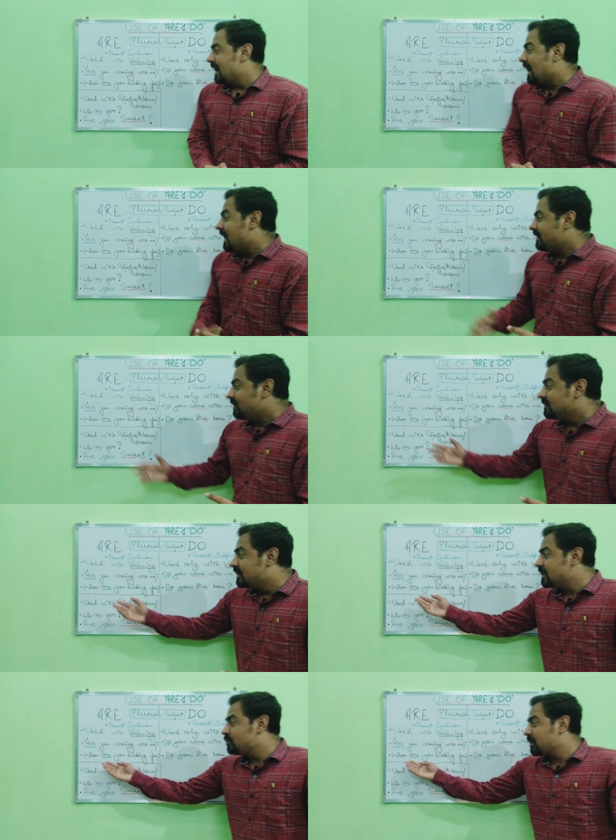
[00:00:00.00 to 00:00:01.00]
And
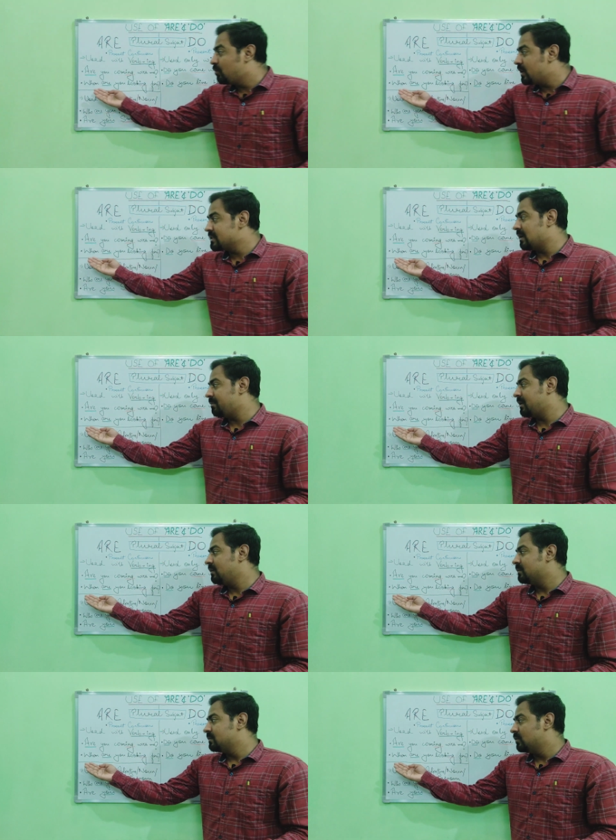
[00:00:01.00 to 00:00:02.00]
there is one more
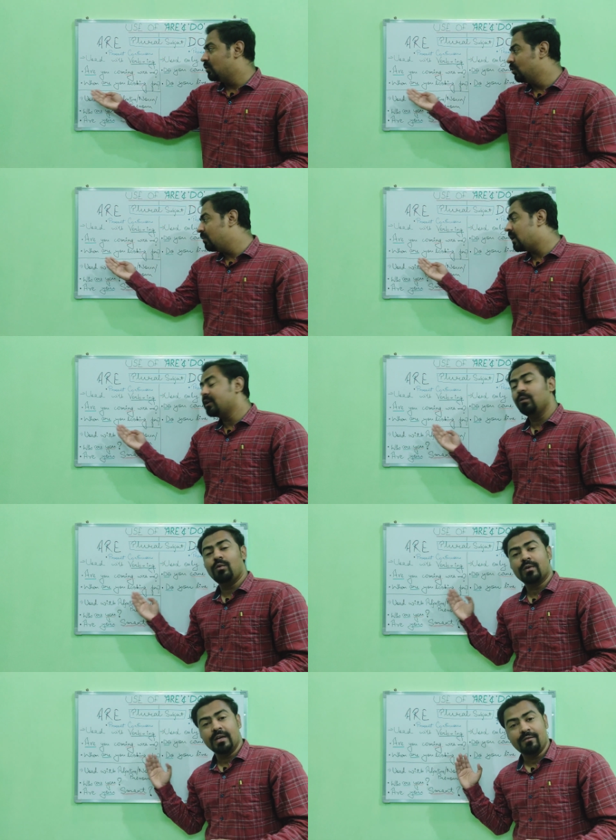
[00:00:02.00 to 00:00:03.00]
example. Whom are you
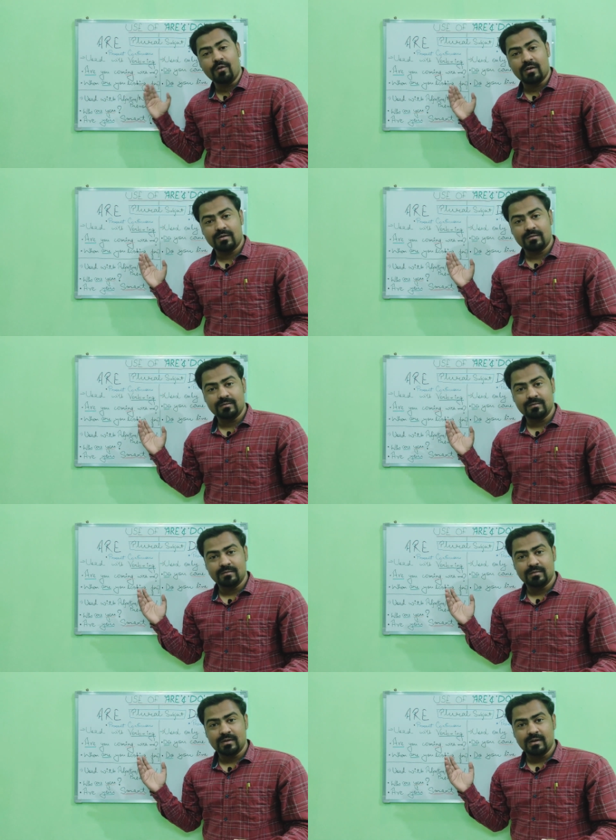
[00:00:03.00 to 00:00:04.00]
looking for?
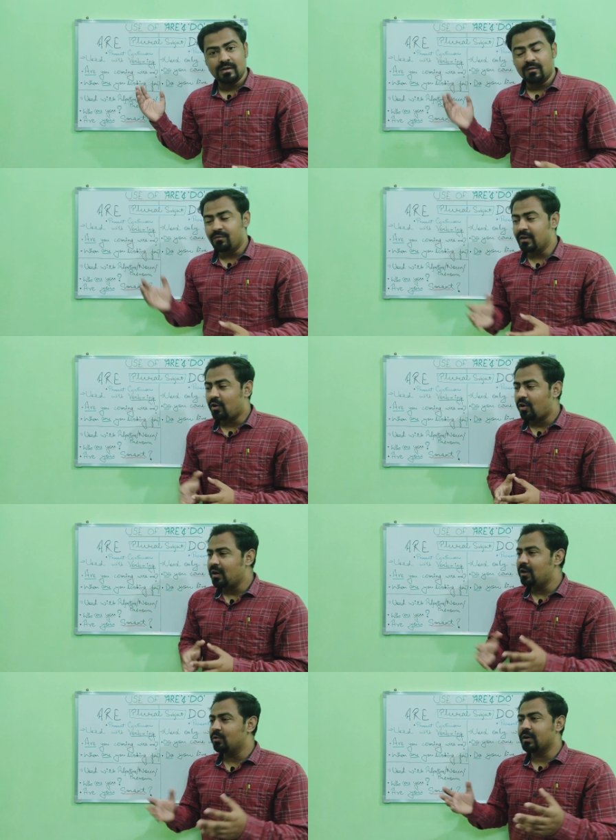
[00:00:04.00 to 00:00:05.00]
We all
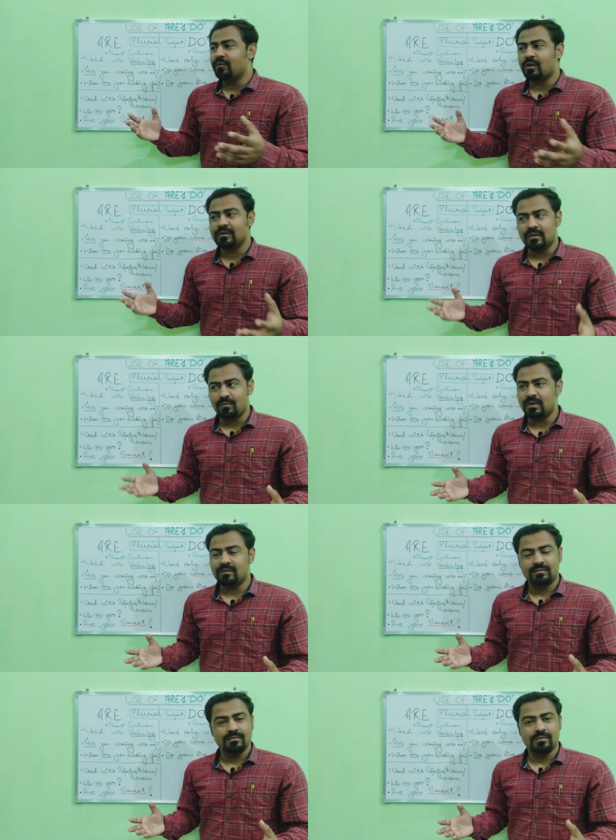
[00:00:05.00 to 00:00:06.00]
are looking for
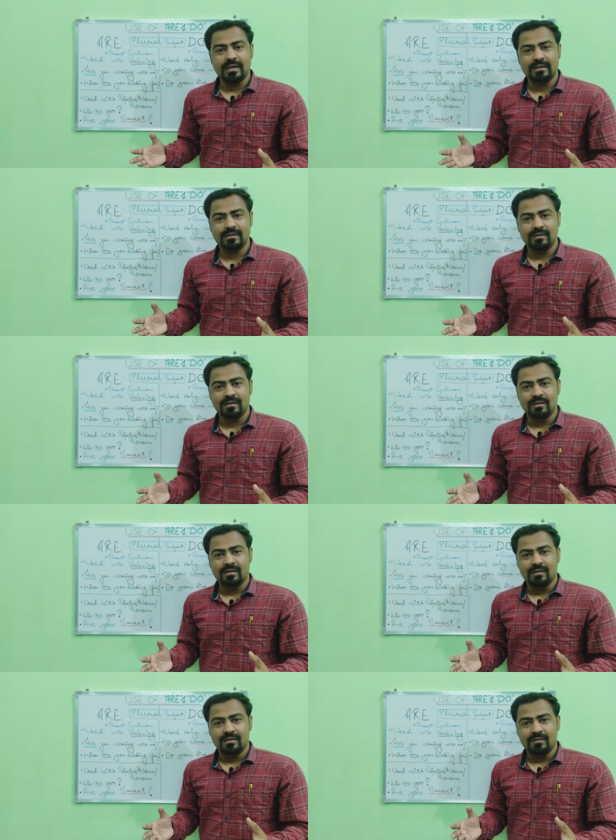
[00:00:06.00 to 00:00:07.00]
someone, right,
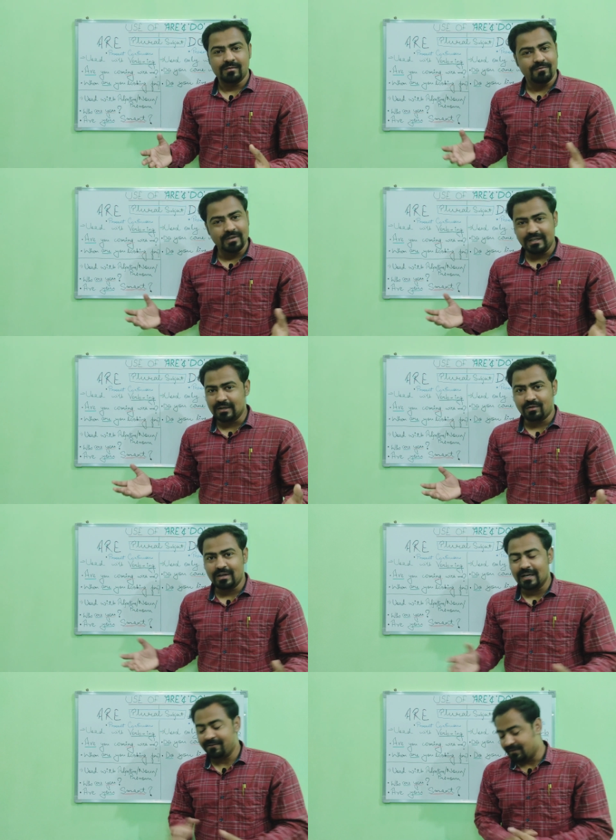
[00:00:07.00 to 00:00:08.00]
in our
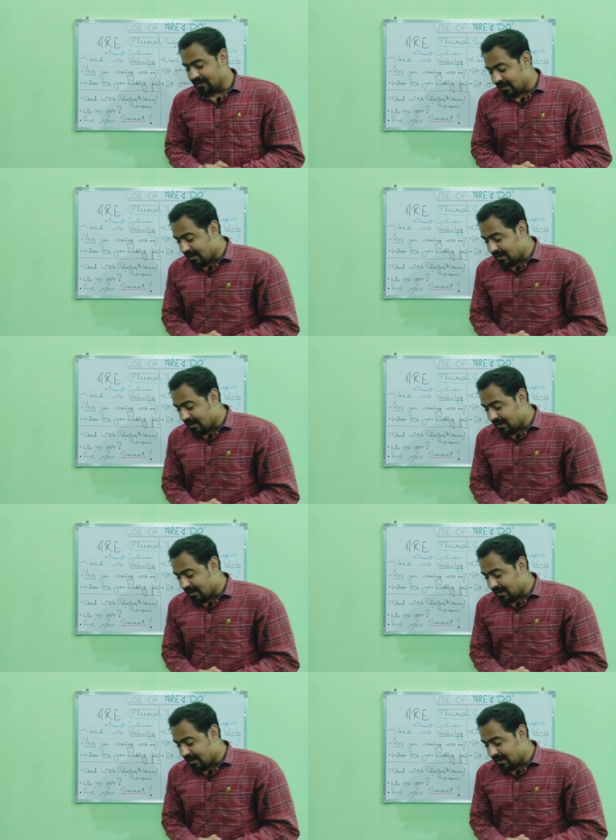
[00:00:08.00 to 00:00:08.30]
life.